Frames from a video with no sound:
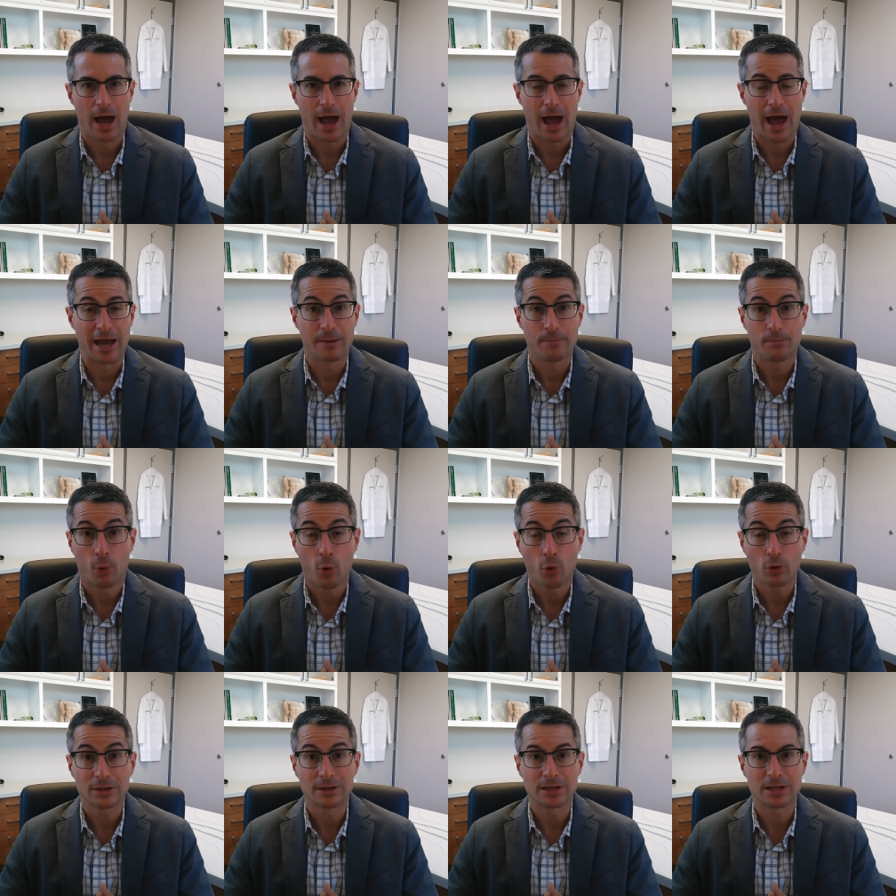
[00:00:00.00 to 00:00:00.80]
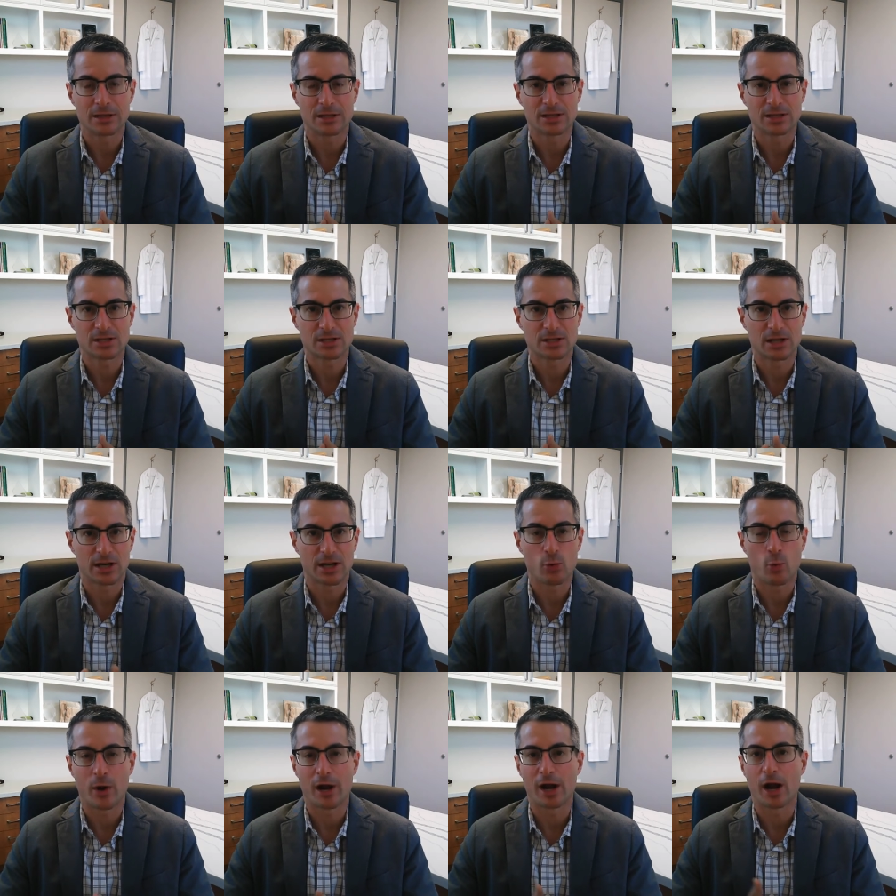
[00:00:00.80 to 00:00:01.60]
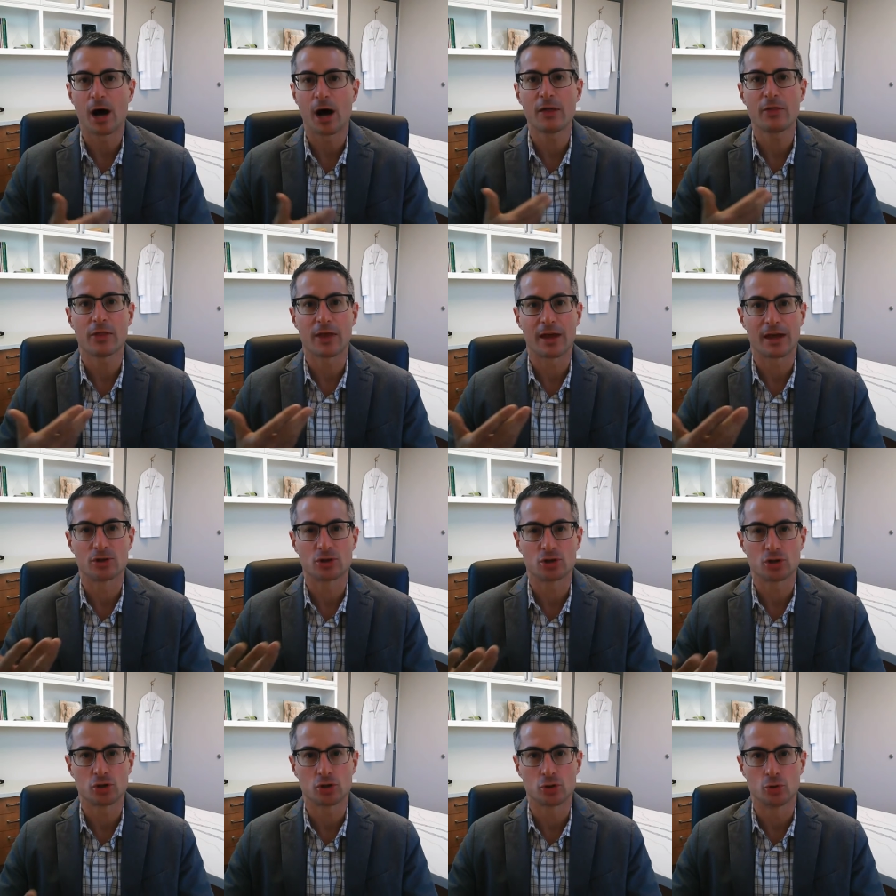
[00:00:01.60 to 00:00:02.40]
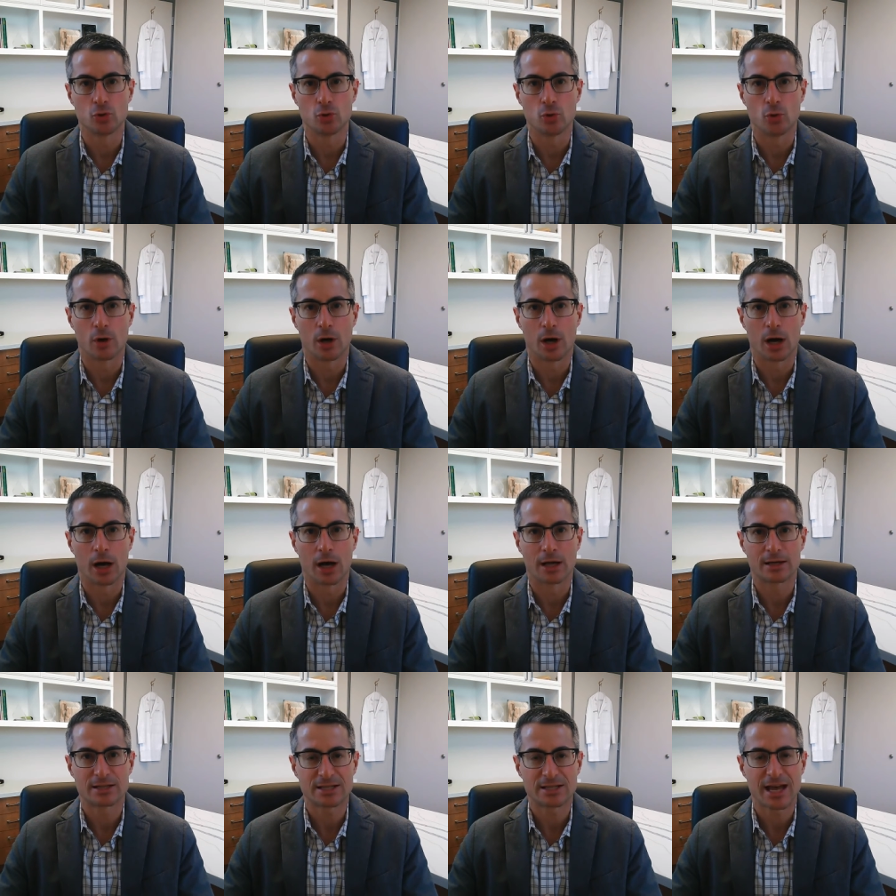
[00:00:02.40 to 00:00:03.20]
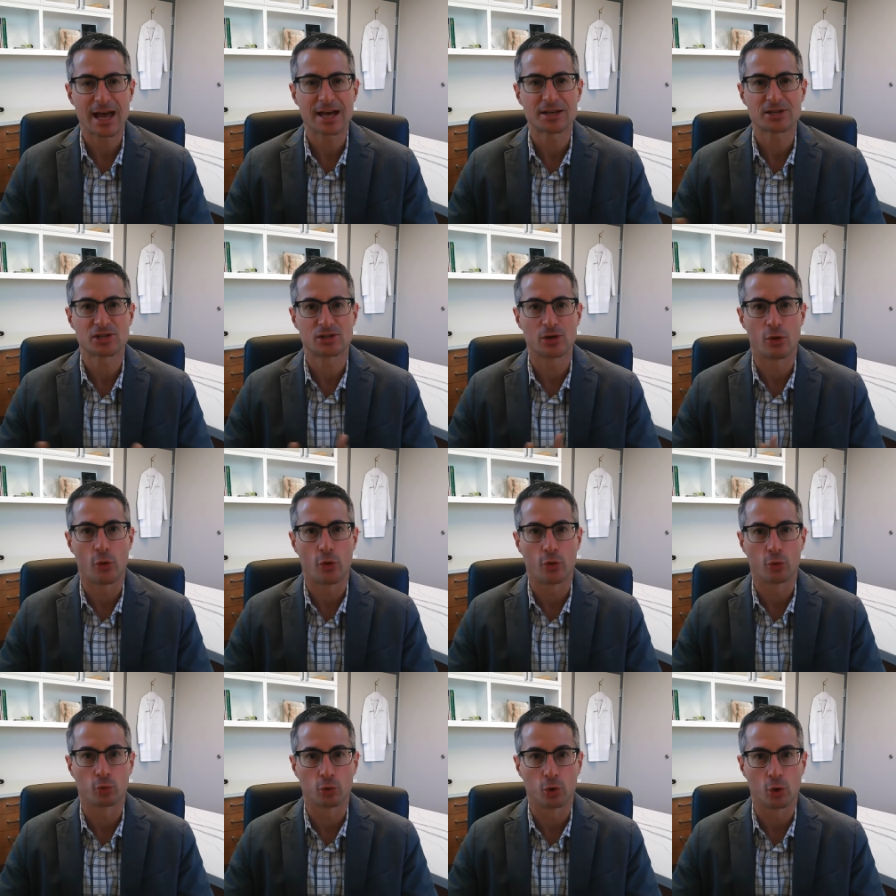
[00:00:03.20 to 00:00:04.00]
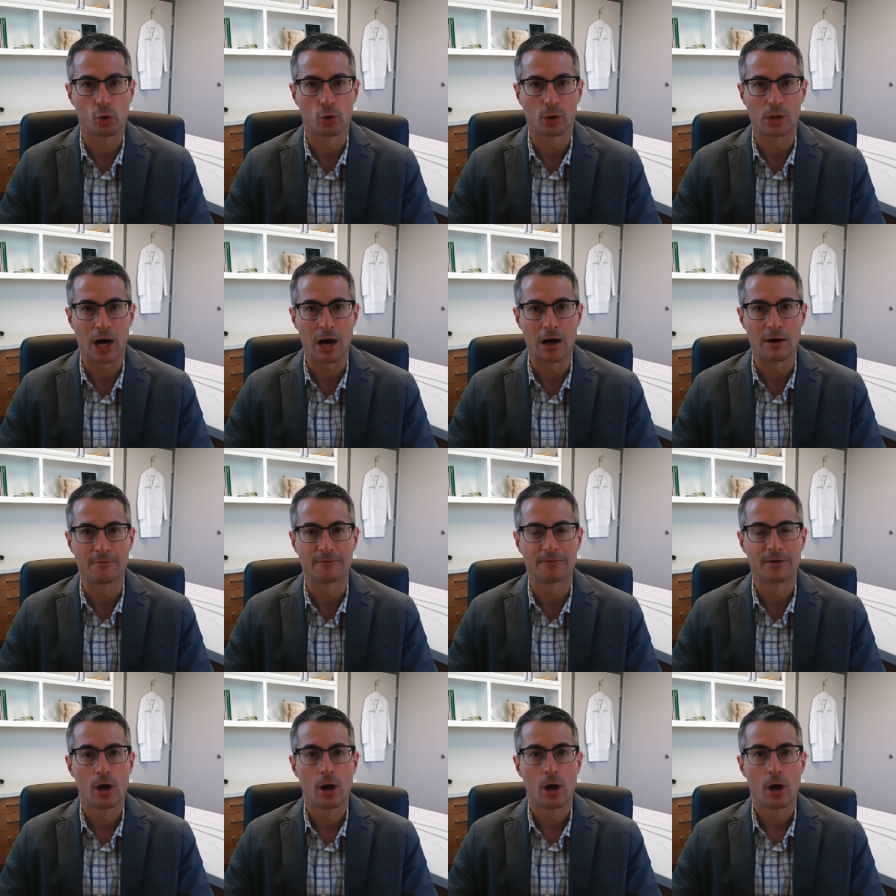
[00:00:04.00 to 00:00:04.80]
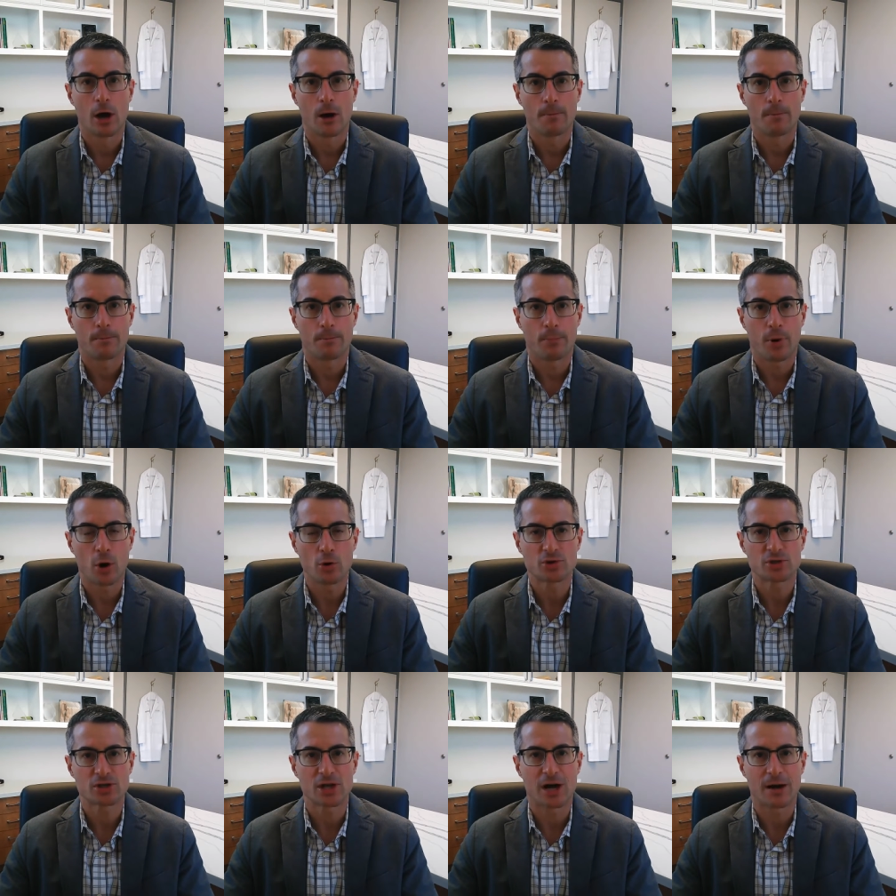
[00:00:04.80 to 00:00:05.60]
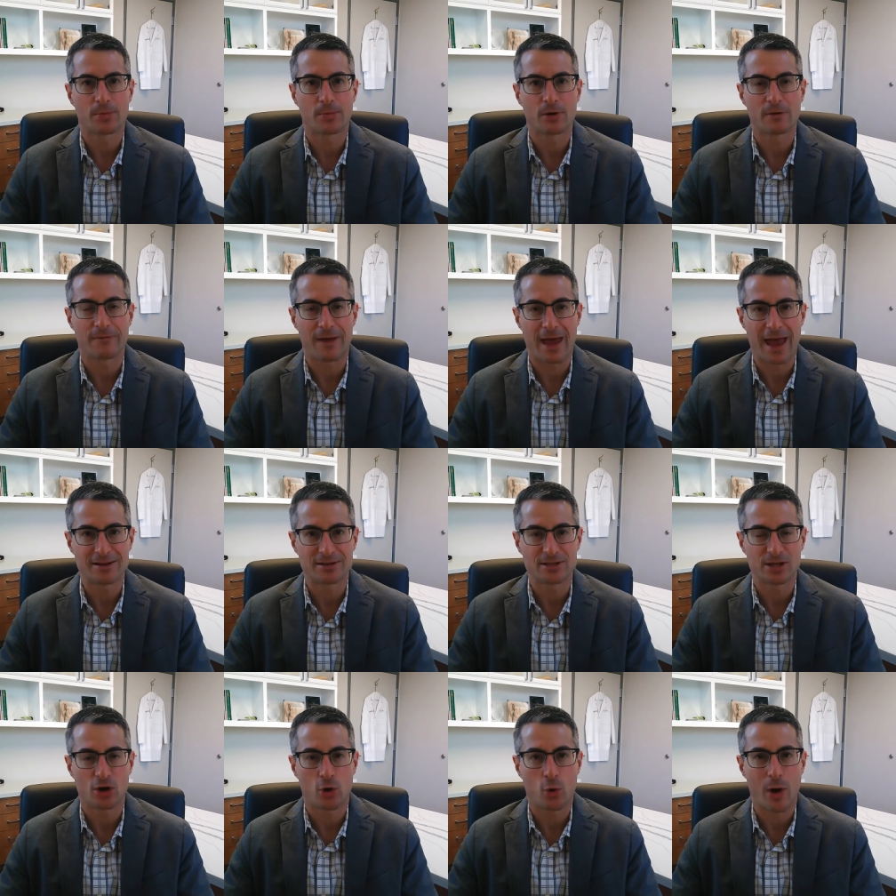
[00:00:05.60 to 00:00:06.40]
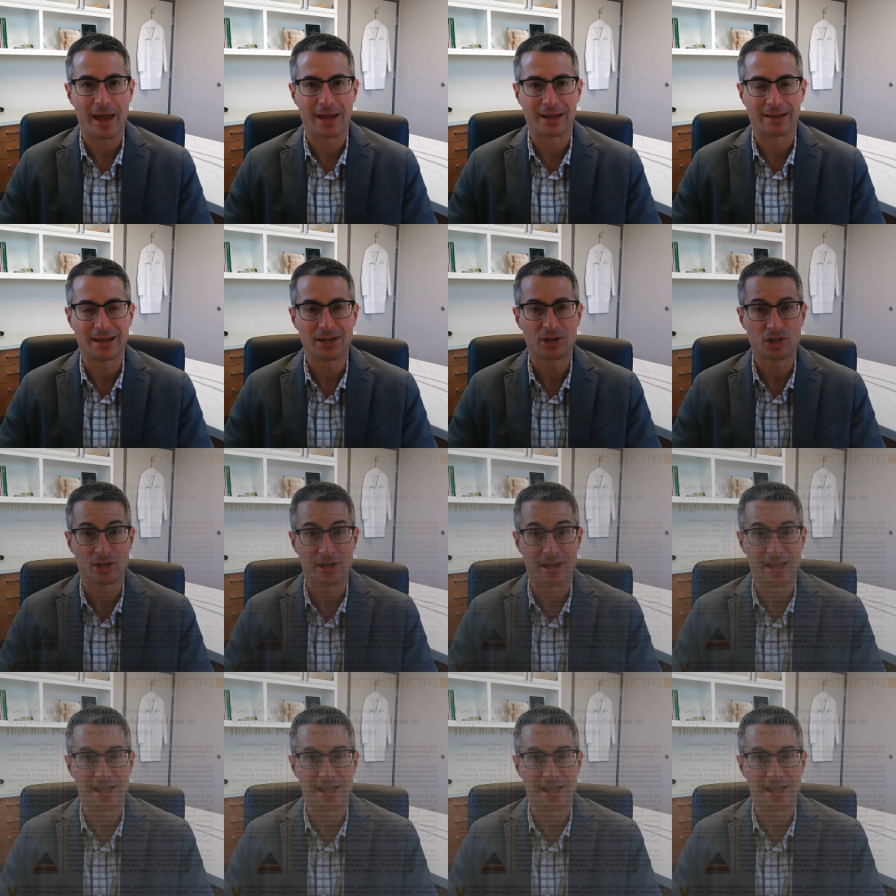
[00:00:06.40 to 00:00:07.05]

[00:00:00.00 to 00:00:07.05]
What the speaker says: And importantly, this study went on then to test the role of postoperative anticoagulation,